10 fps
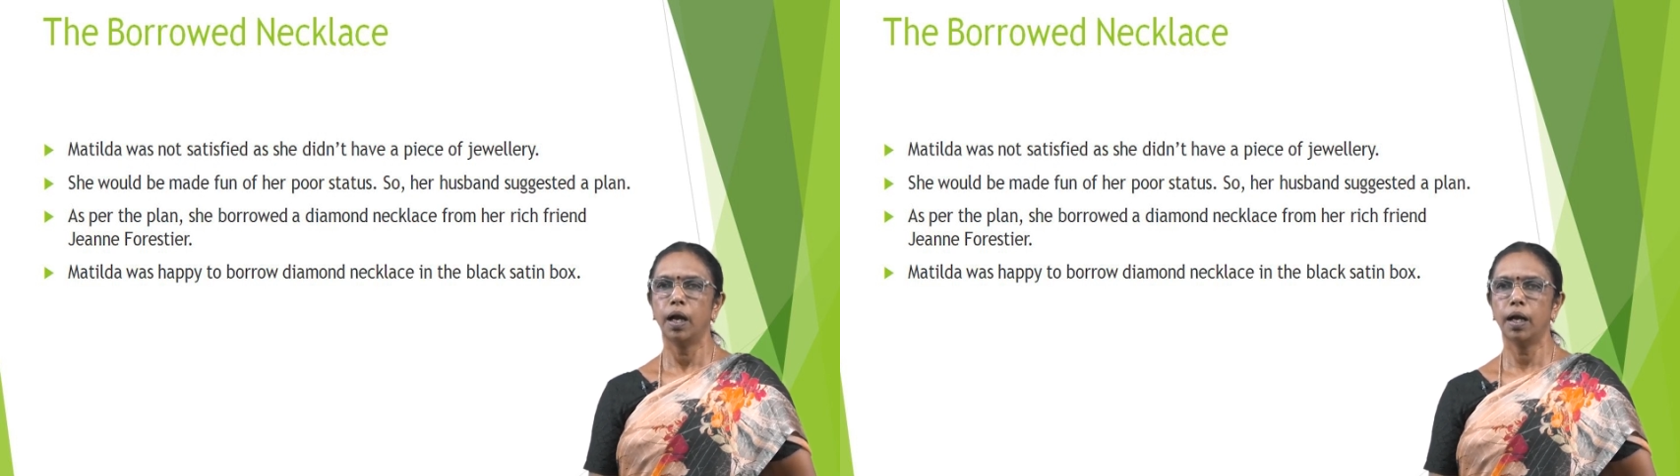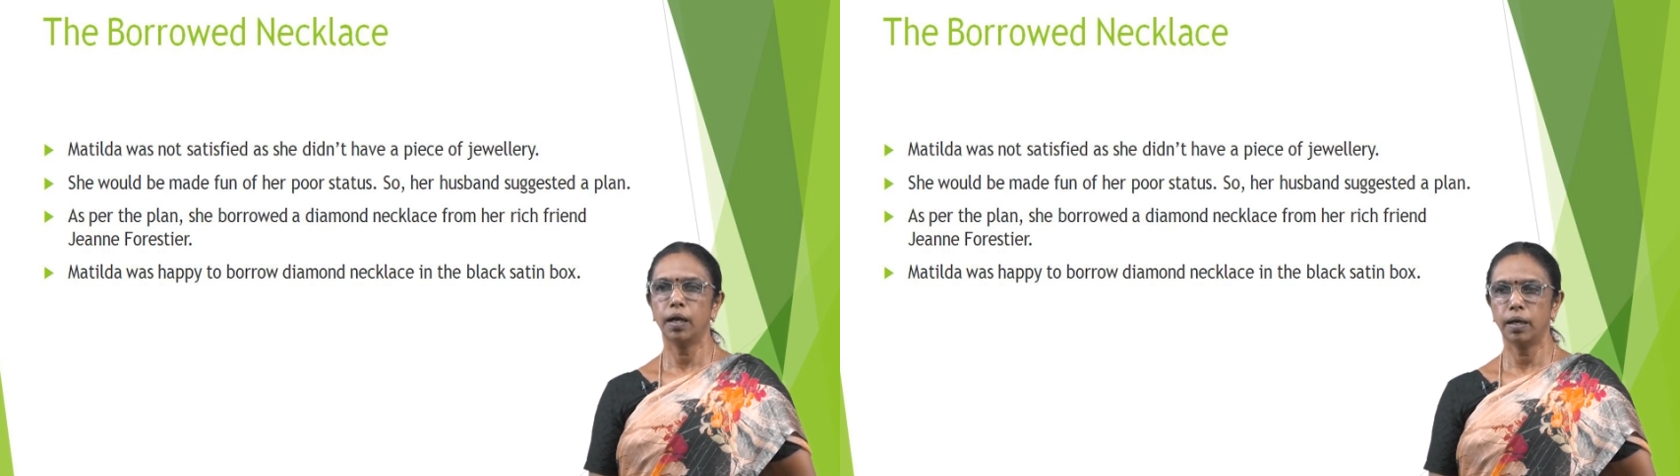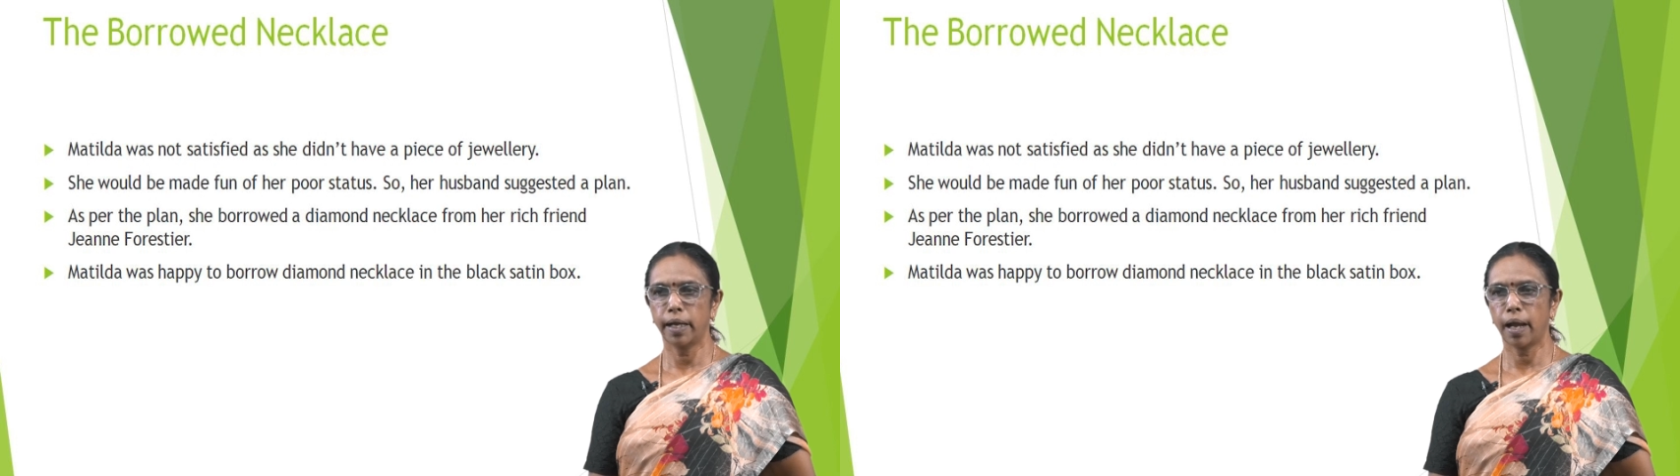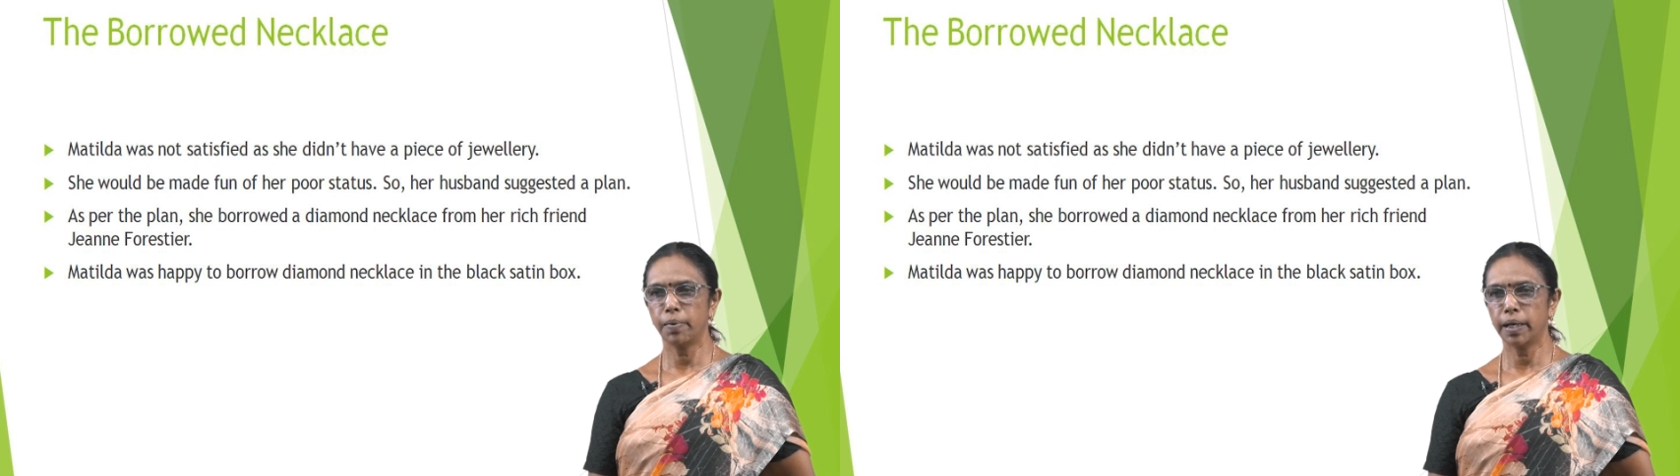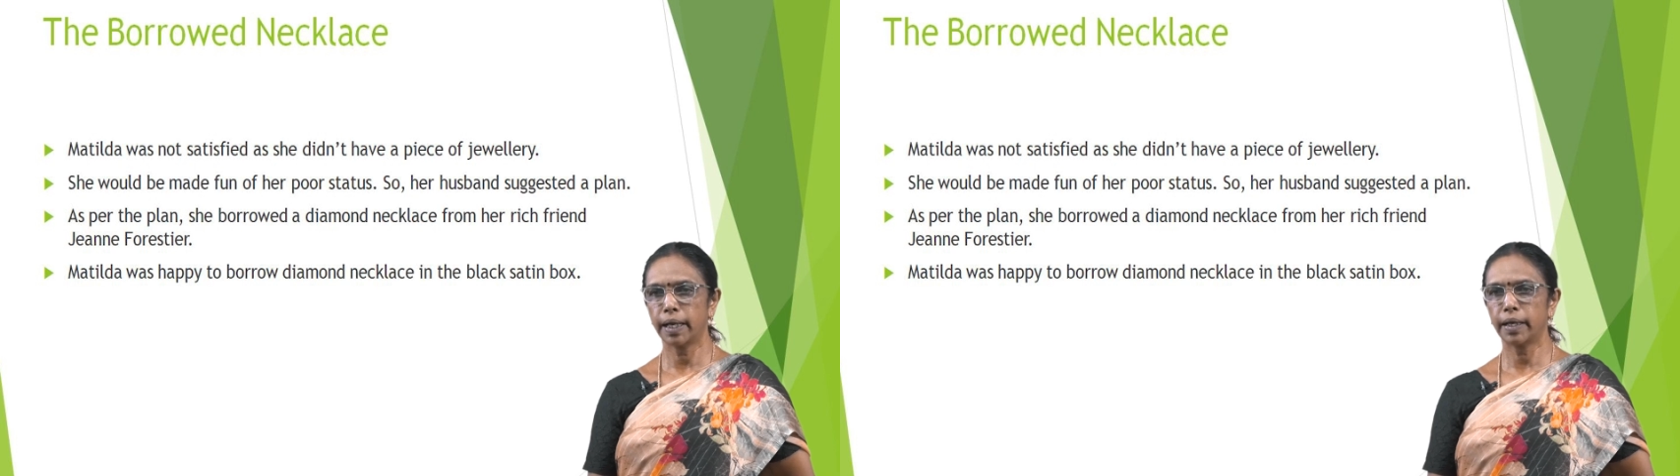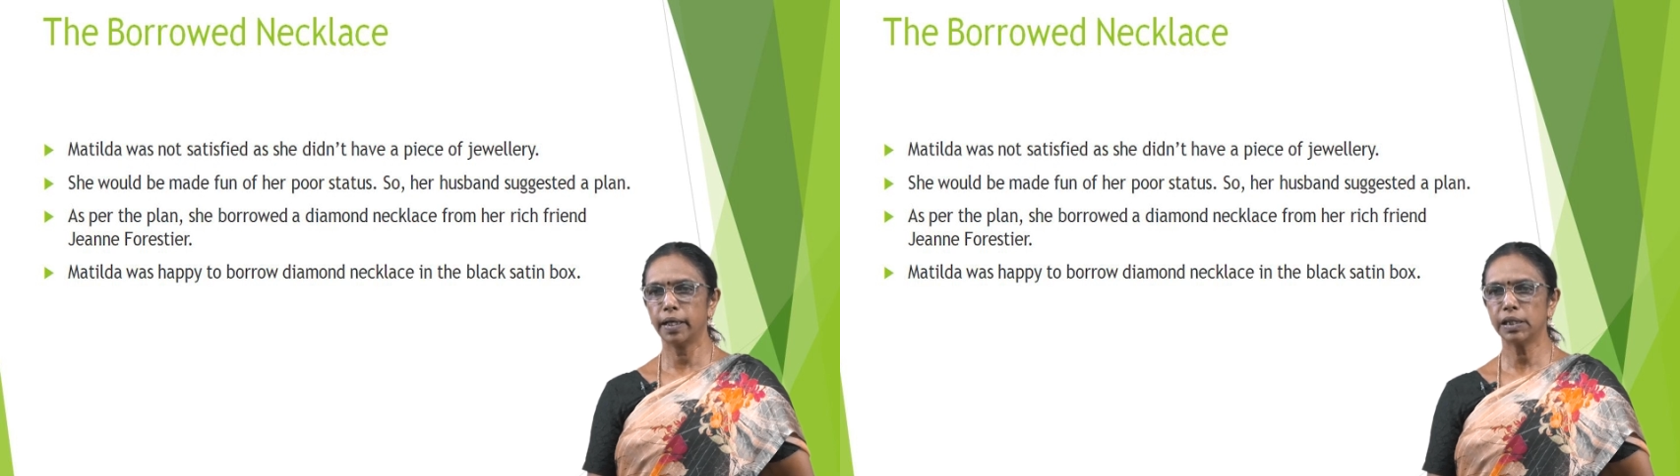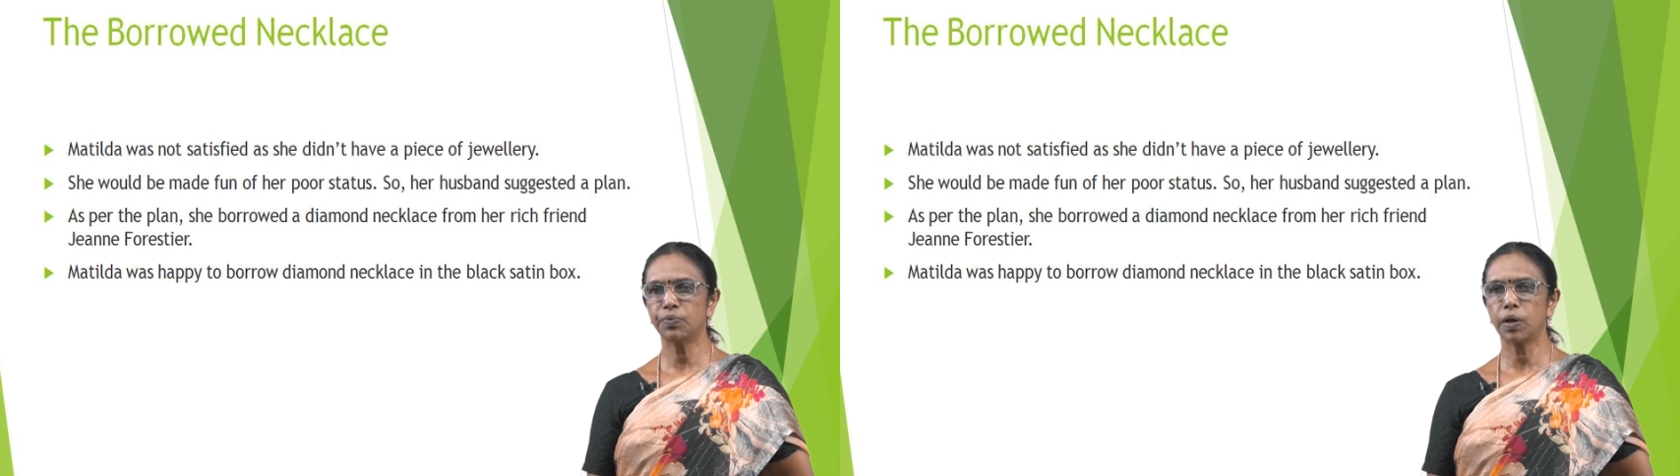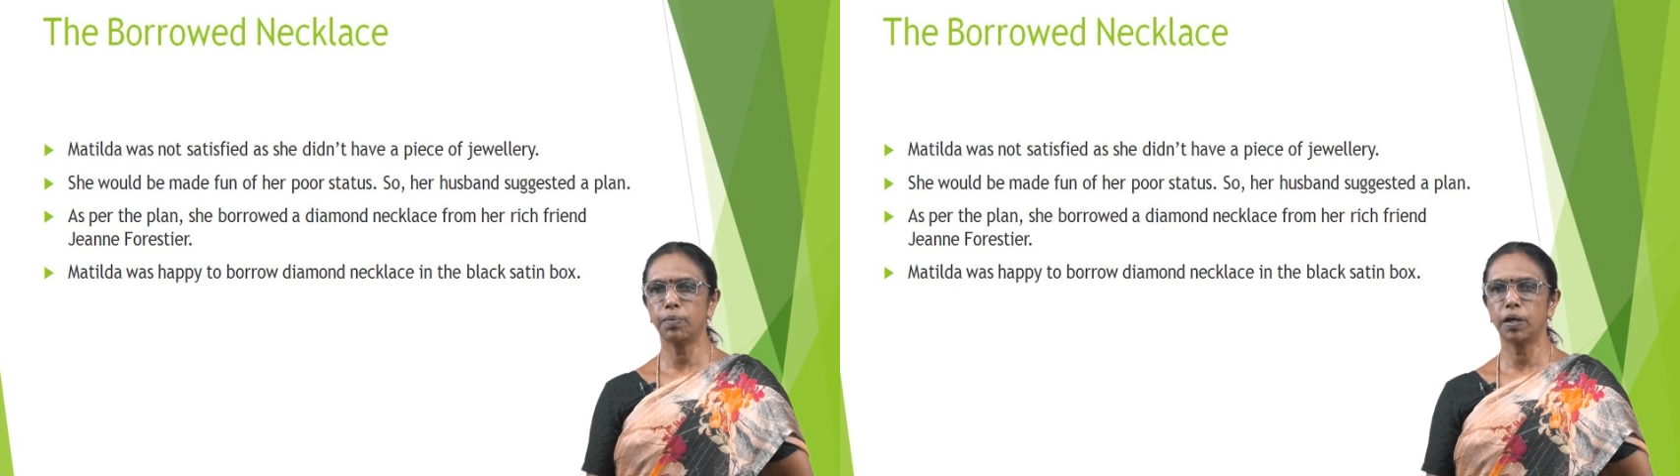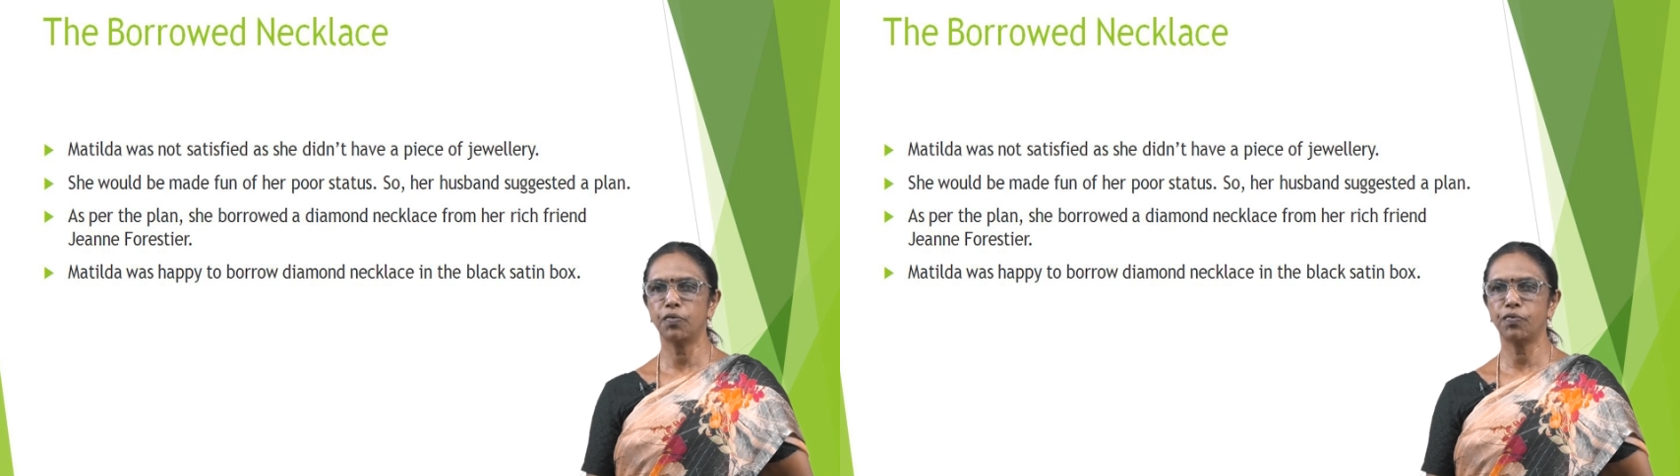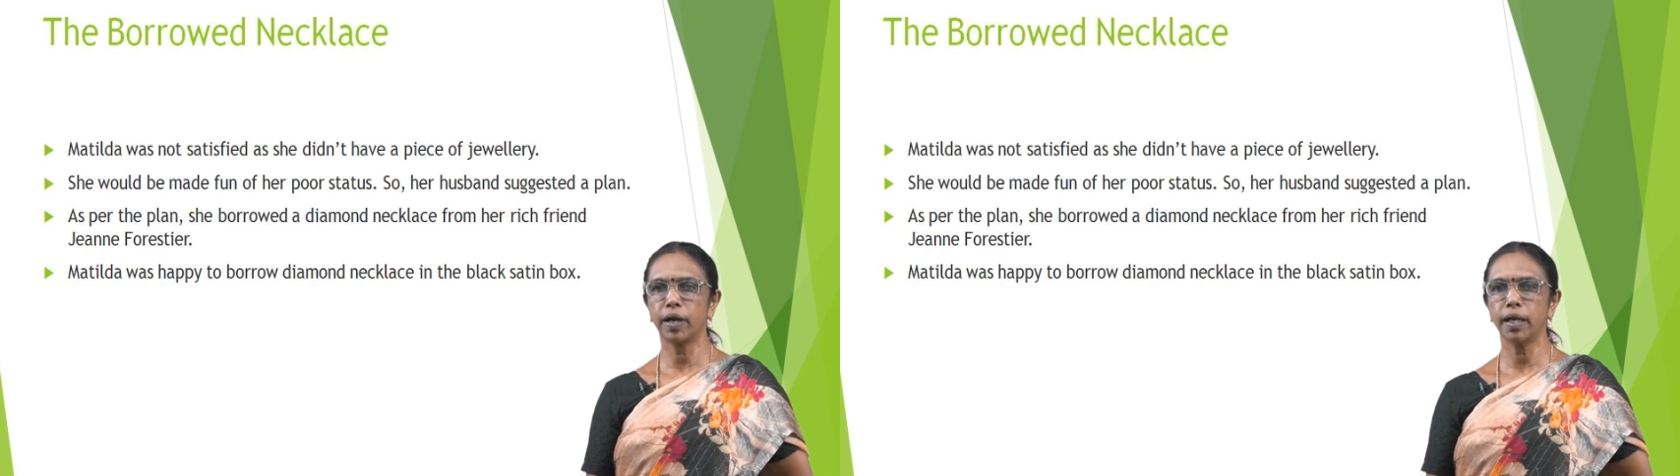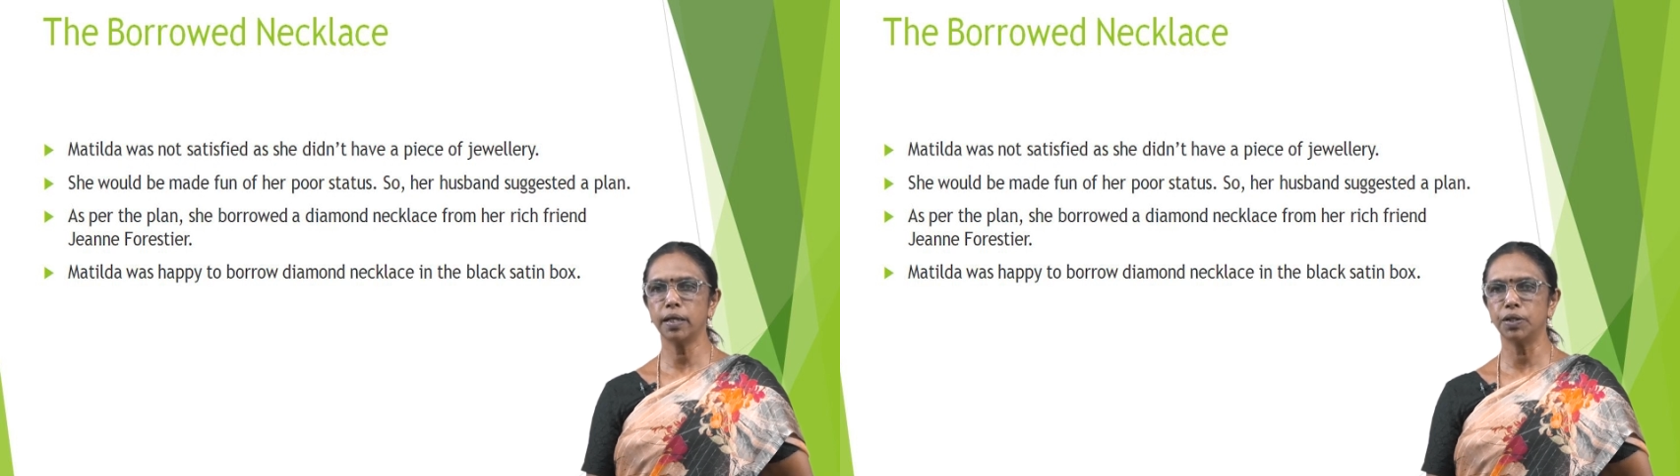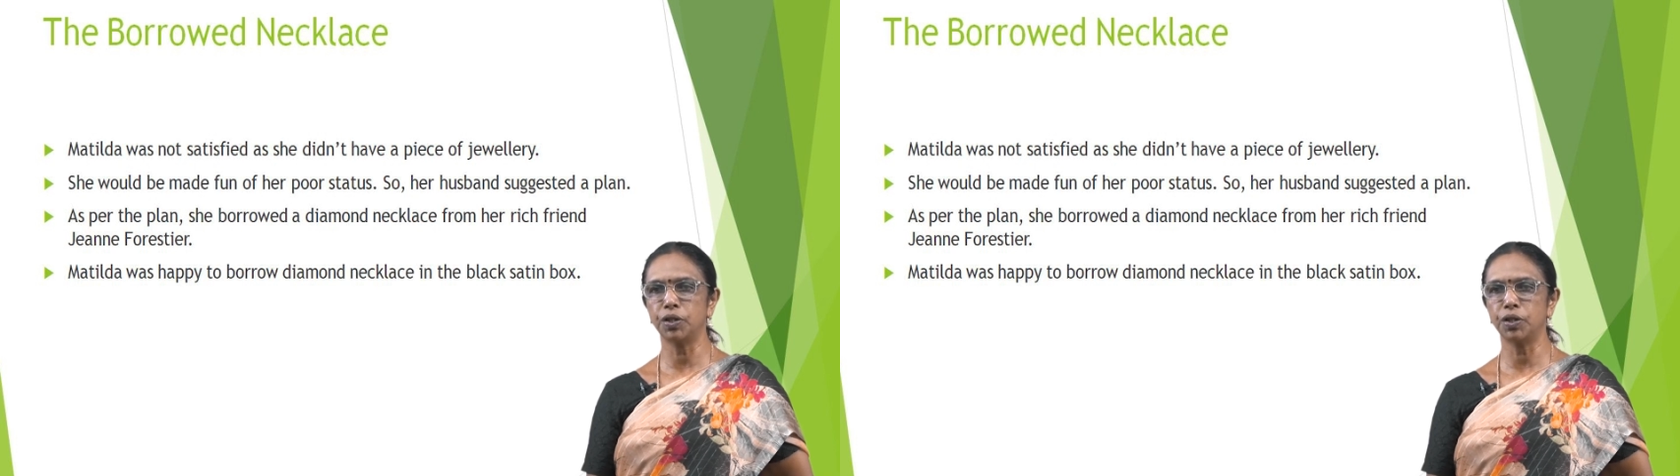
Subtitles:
a diamond necklace from her friend